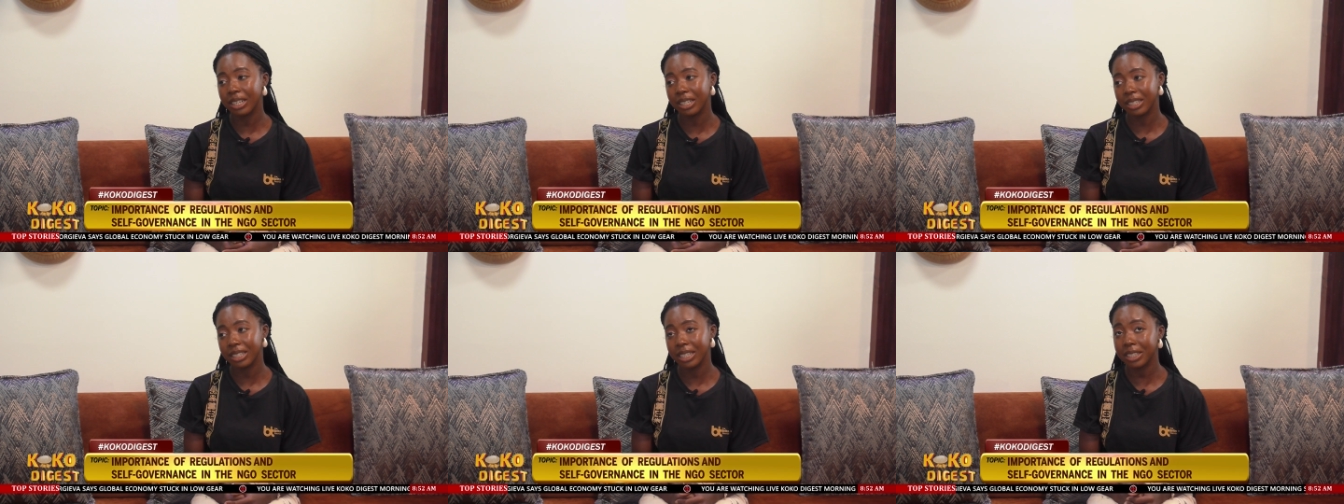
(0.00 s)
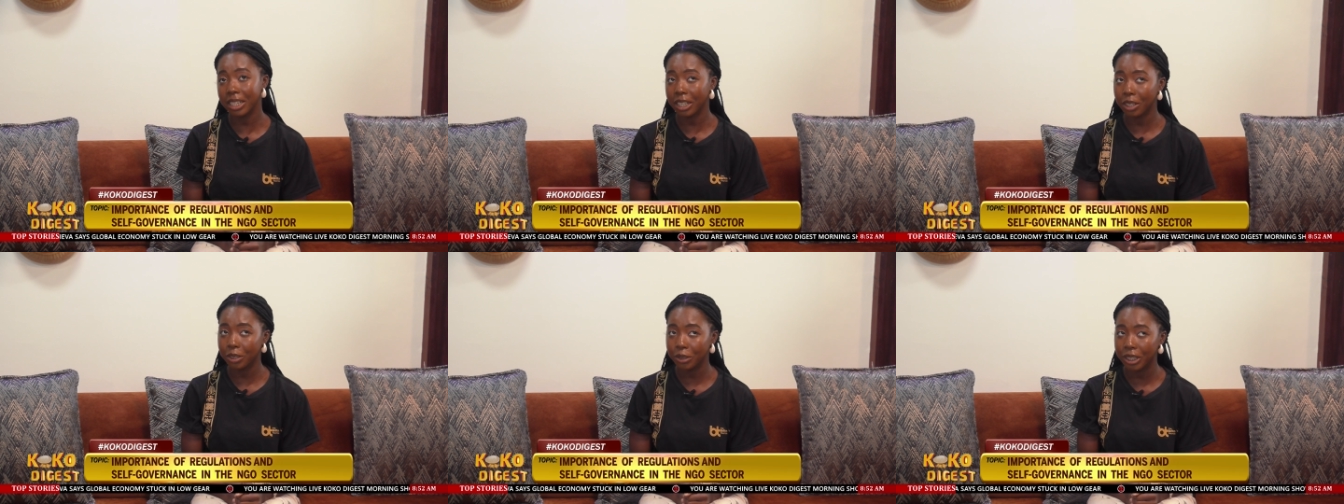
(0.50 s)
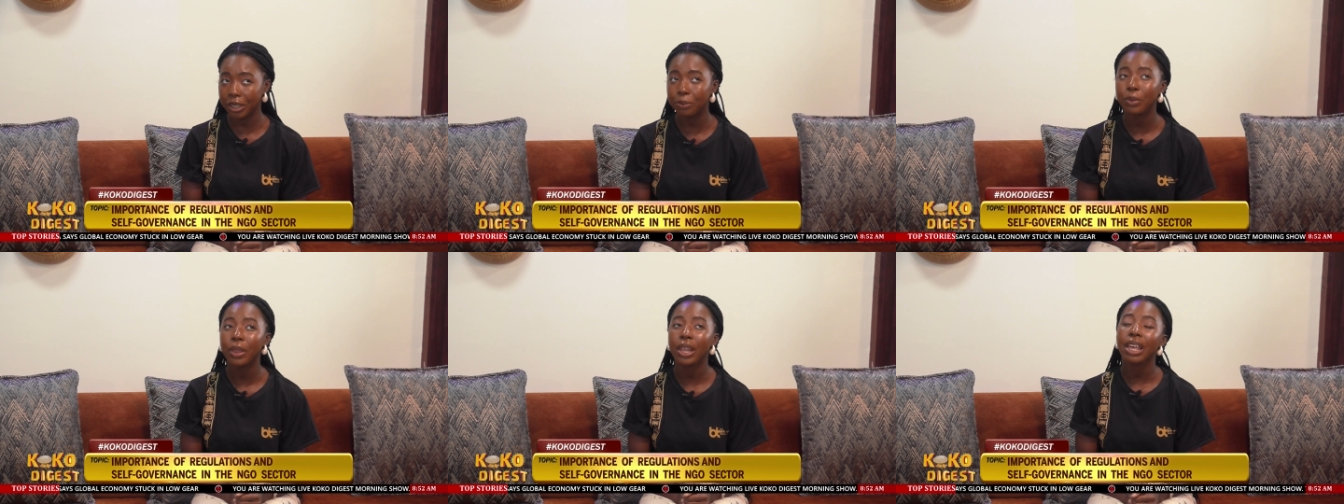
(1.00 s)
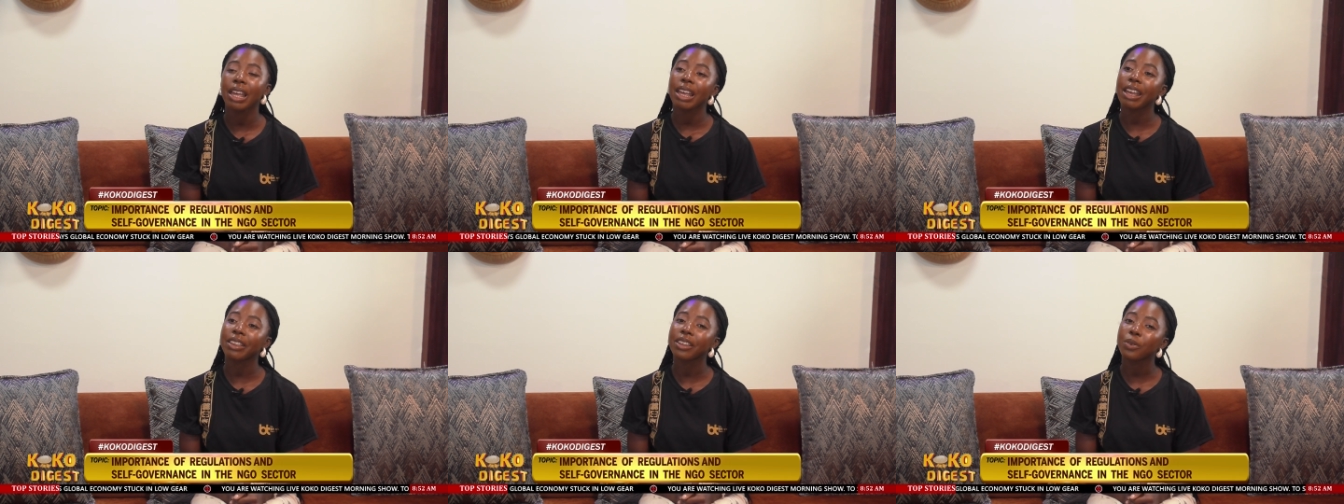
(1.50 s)
there is the secretary,
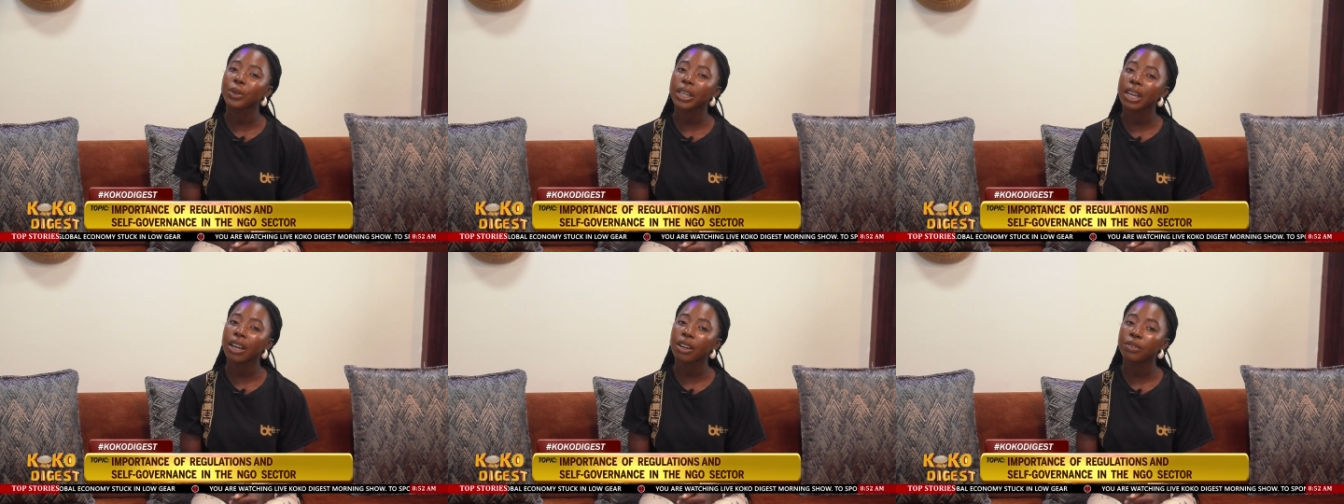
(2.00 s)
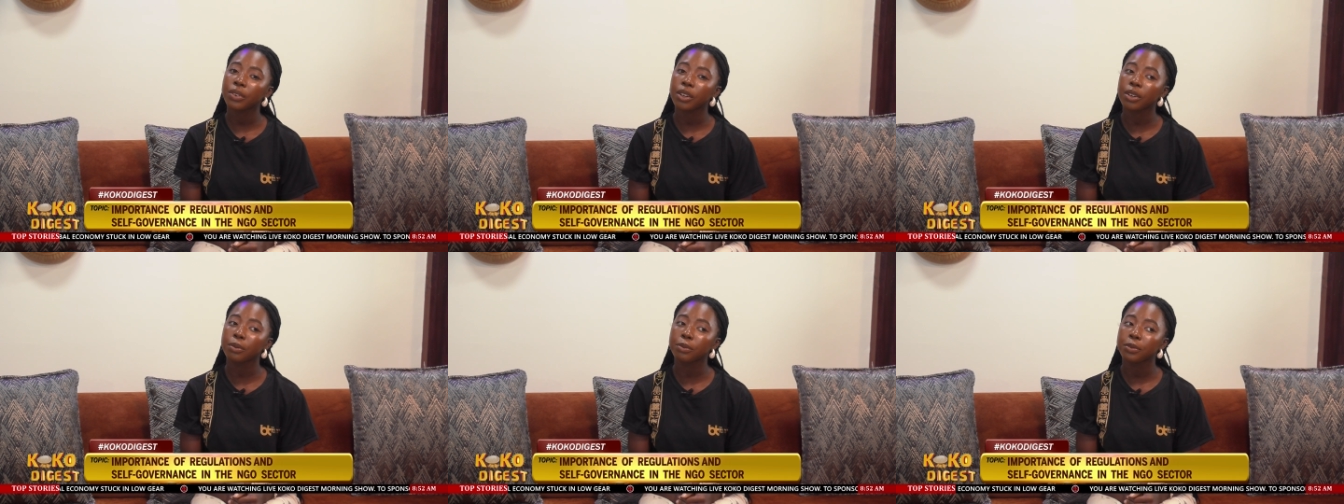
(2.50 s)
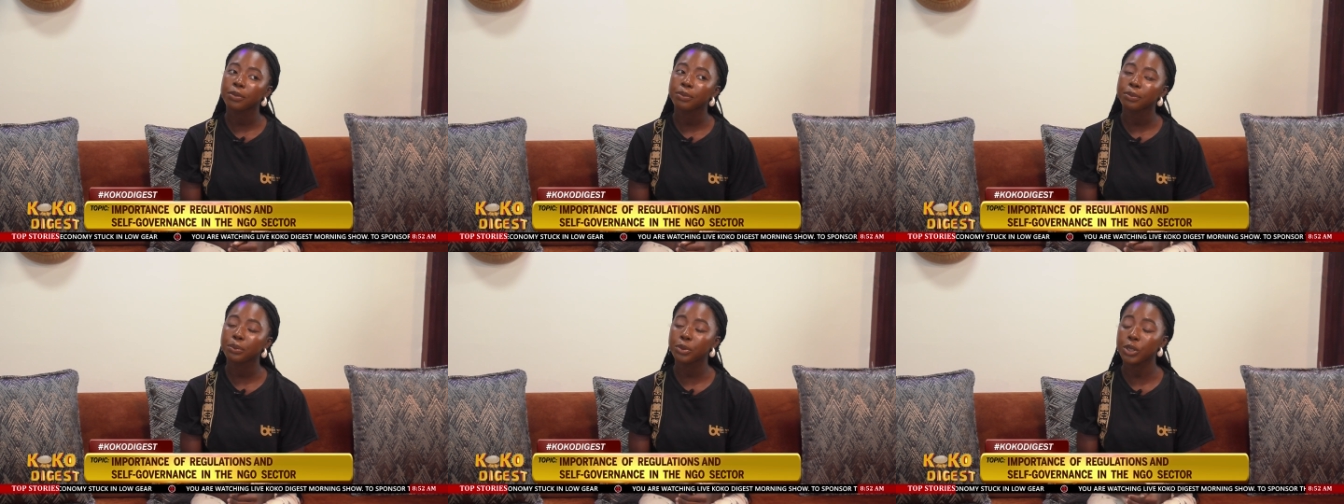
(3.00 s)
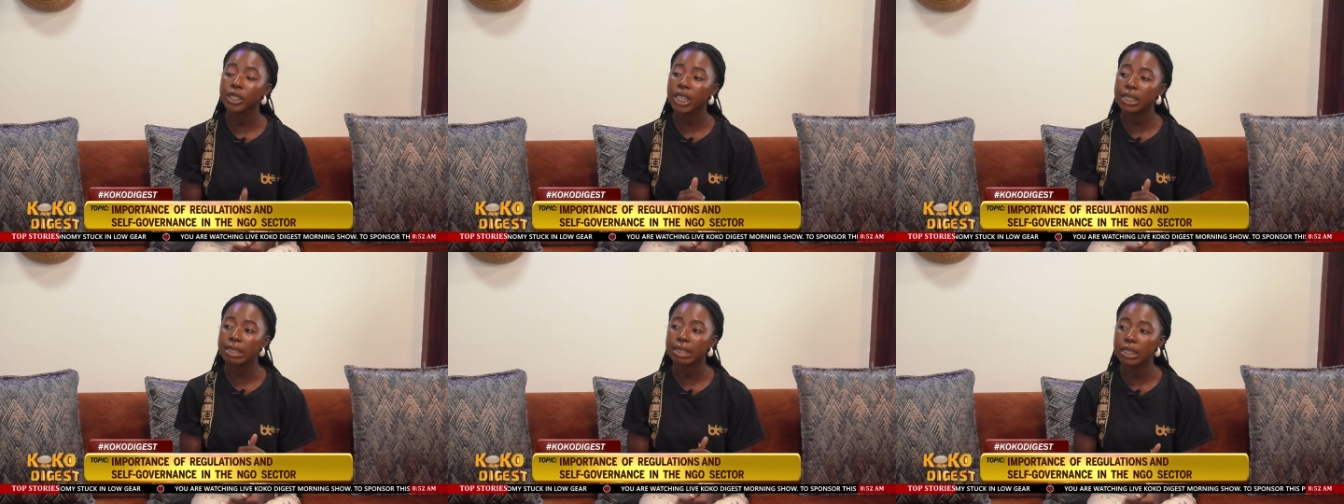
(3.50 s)
and then we have um,
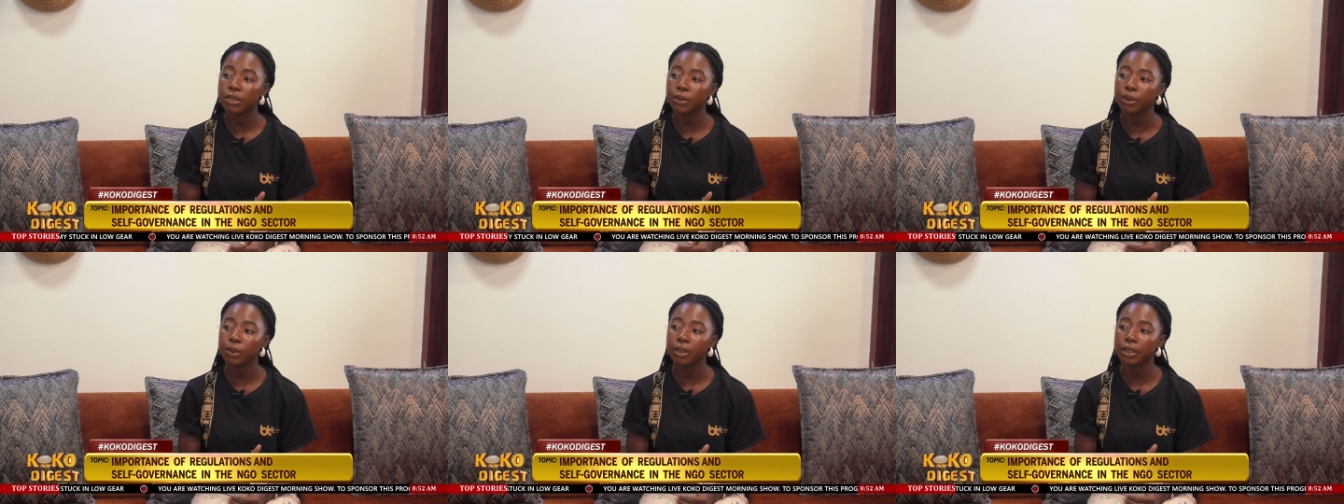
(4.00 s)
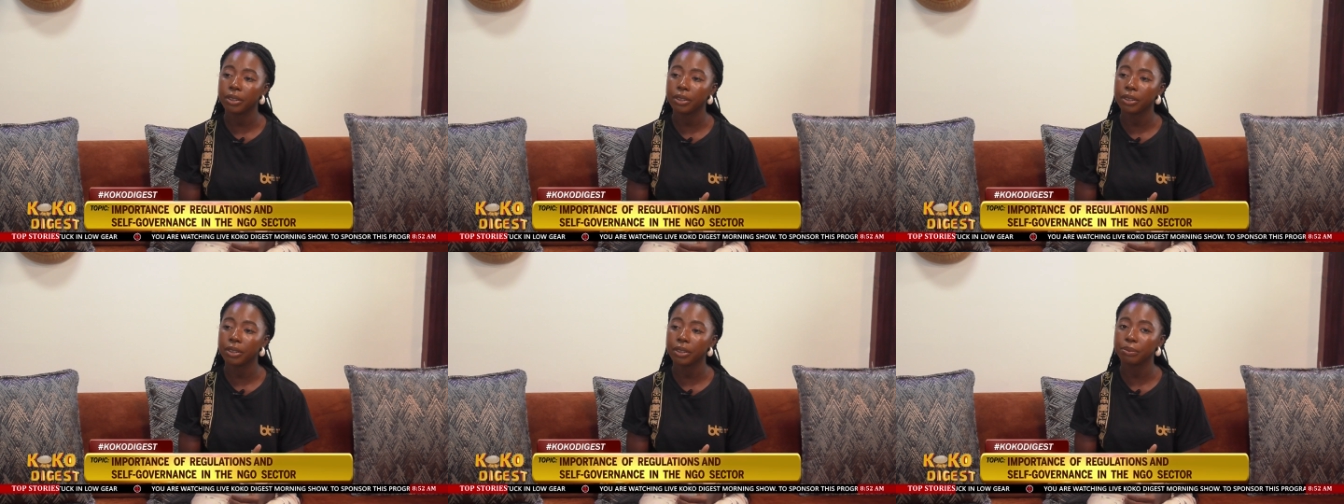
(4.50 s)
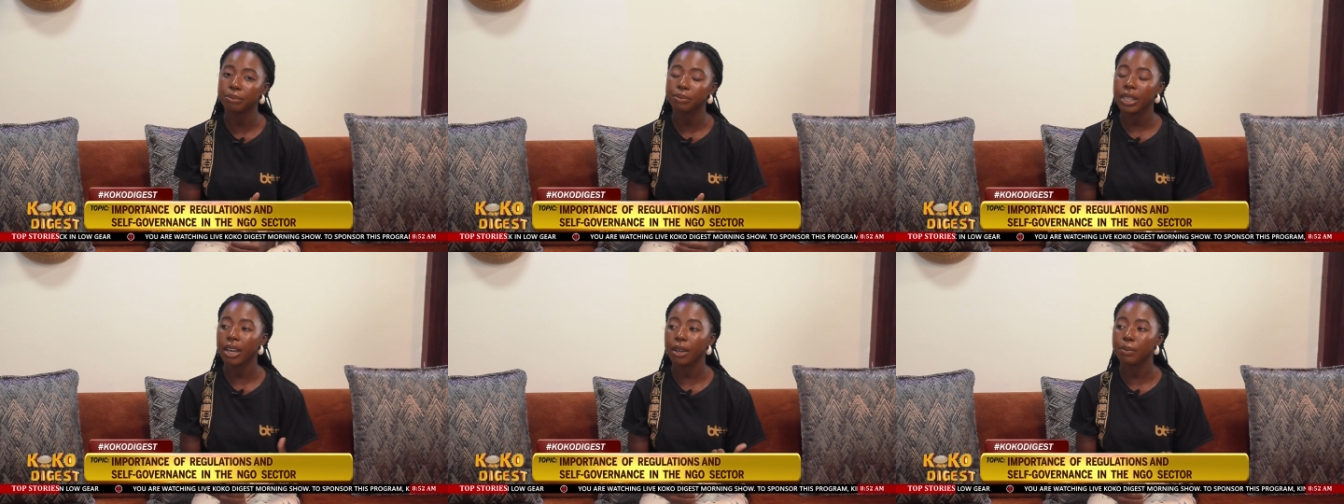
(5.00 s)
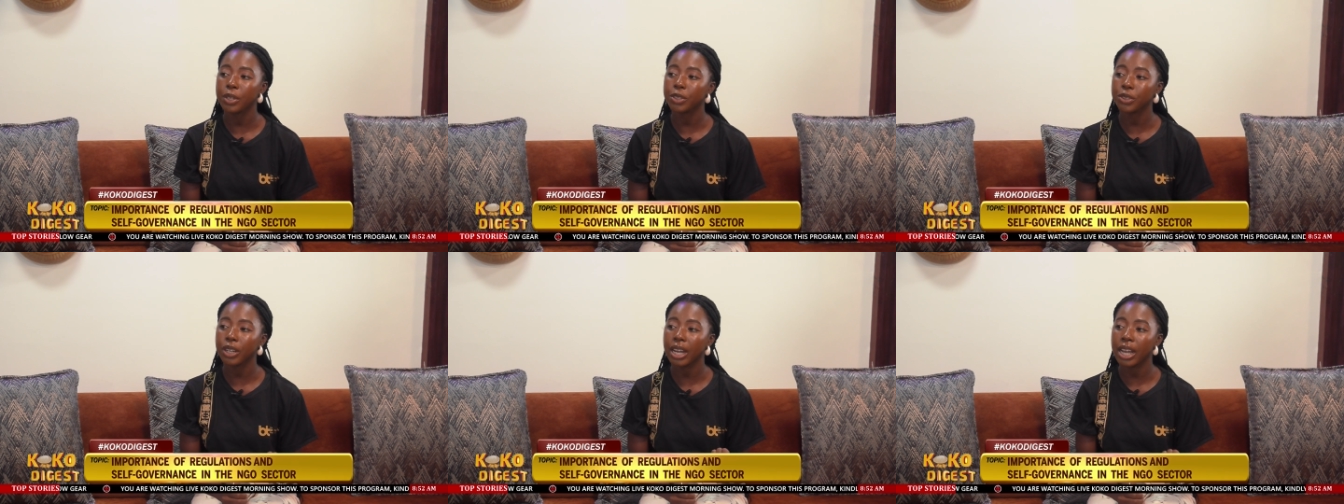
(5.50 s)
project leads for um,
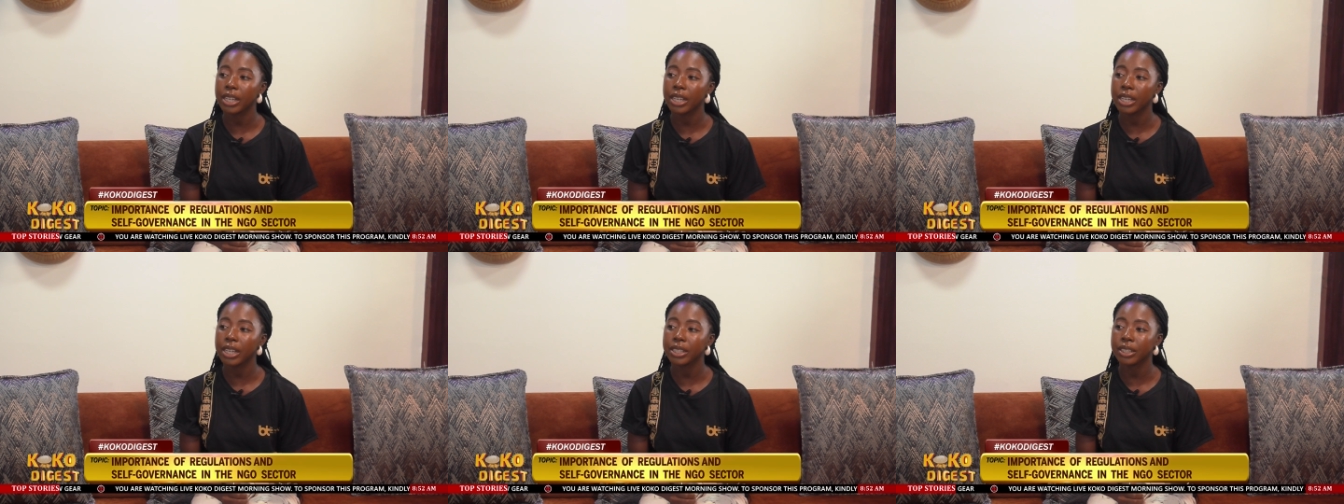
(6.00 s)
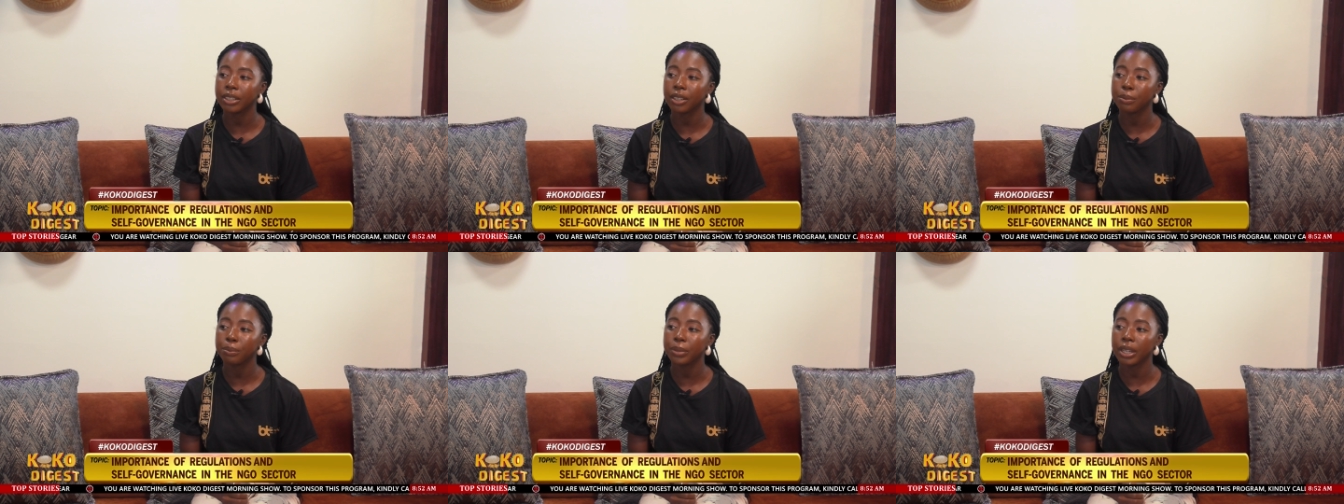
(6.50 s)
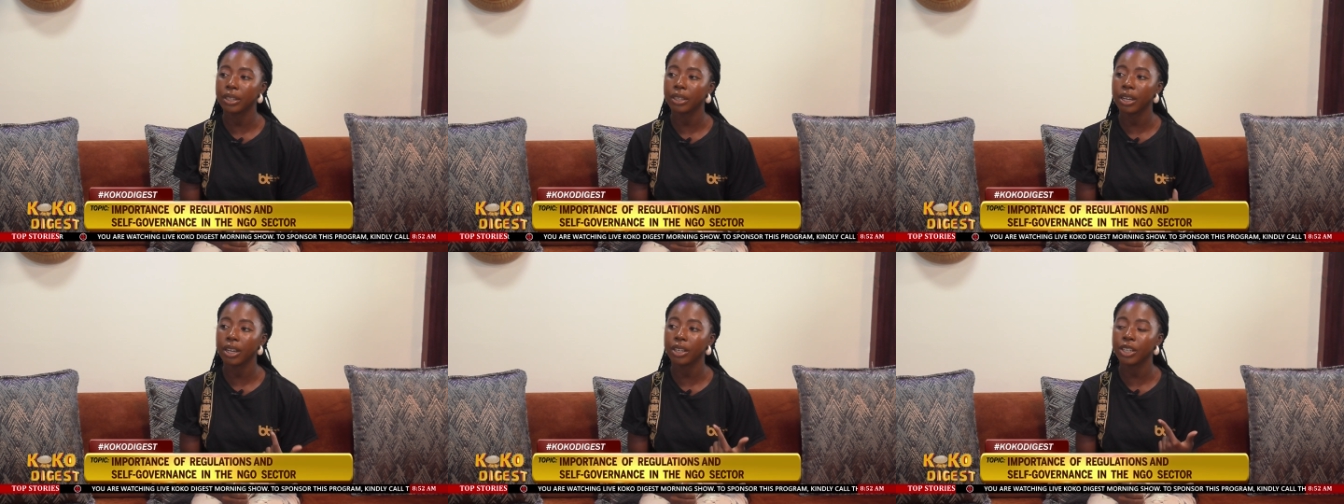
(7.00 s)
our um, menstrual hygiene campaign, uh, okay.